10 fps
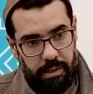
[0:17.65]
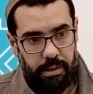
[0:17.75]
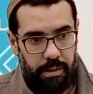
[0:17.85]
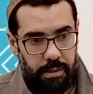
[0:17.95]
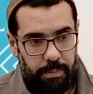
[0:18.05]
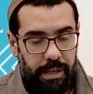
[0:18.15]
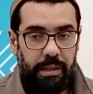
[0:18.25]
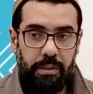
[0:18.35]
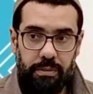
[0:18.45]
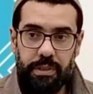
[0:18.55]
the
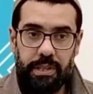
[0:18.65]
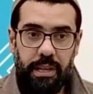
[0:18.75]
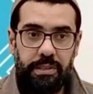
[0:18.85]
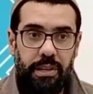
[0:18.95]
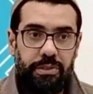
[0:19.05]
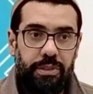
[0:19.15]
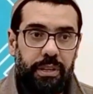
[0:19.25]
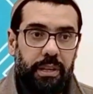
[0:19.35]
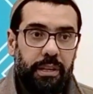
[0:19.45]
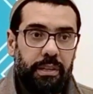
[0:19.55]
background of his ancestry
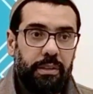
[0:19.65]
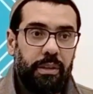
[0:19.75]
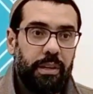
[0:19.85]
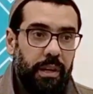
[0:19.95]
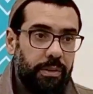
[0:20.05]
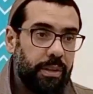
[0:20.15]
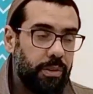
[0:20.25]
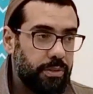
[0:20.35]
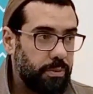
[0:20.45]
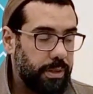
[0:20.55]
and how they
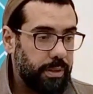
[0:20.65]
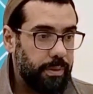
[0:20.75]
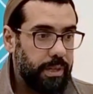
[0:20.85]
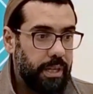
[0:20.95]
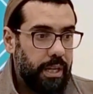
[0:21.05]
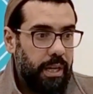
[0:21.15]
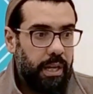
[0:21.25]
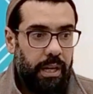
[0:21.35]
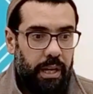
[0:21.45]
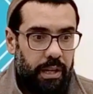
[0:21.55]
got to where they were.
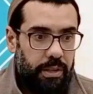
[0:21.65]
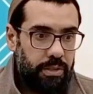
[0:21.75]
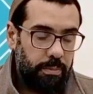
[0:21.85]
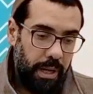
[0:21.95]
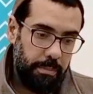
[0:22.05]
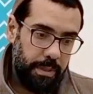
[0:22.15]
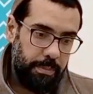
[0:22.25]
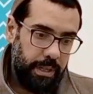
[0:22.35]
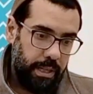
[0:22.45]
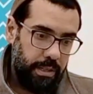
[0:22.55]
So Muhammad
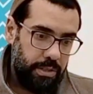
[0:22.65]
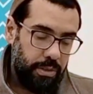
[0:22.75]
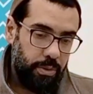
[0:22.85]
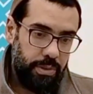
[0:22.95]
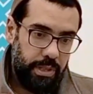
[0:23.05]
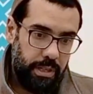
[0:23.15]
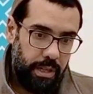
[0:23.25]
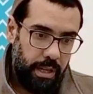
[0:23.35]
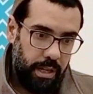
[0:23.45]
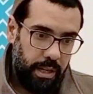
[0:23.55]
bin Ali Senussi,
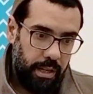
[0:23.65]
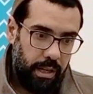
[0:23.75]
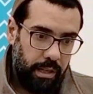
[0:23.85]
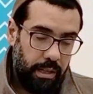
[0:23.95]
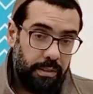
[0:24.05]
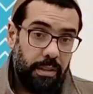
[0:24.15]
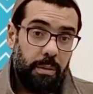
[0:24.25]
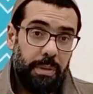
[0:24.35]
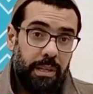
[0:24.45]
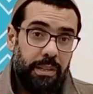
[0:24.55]

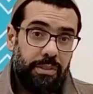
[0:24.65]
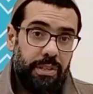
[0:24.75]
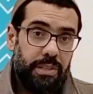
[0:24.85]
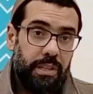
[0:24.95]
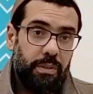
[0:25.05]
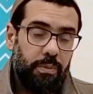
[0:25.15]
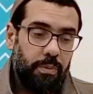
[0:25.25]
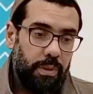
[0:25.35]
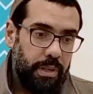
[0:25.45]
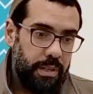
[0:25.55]
al-Khattabi al-Idrisi,
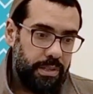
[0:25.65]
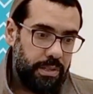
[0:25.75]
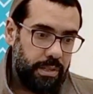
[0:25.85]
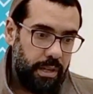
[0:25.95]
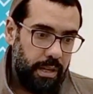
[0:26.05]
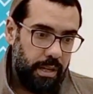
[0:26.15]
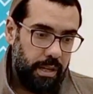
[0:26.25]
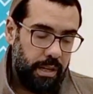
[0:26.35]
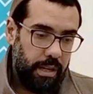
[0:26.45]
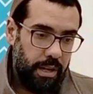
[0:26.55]
was
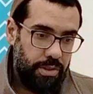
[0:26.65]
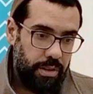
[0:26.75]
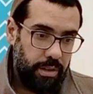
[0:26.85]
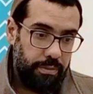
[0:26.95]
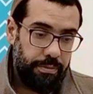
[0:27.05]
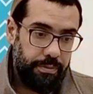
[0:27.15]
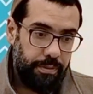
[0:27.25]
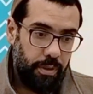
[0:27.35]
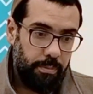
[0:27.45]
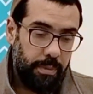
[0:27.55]
a sharif
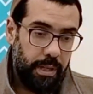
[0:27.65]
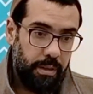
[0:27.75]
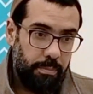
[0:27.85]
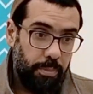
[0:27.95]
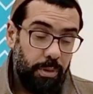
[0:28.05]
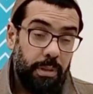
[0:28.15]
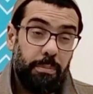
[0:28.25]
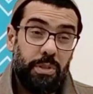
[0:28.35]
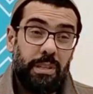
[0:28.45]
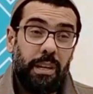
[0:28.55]
from, born in
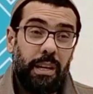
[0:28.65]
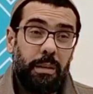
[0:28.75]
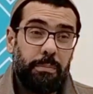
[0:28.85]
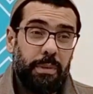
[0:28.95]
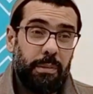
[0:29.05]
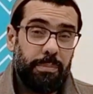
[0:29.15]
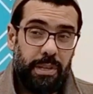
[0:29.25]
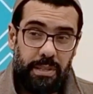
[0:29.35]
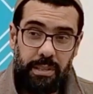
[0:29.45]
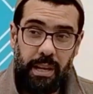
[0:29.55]
Mustaghal in
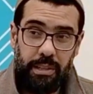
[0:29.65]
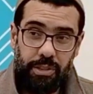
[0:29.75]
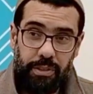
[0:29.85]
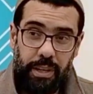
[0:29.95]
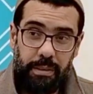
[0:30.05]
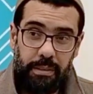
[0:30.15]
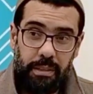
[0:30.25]
present-day Algeria.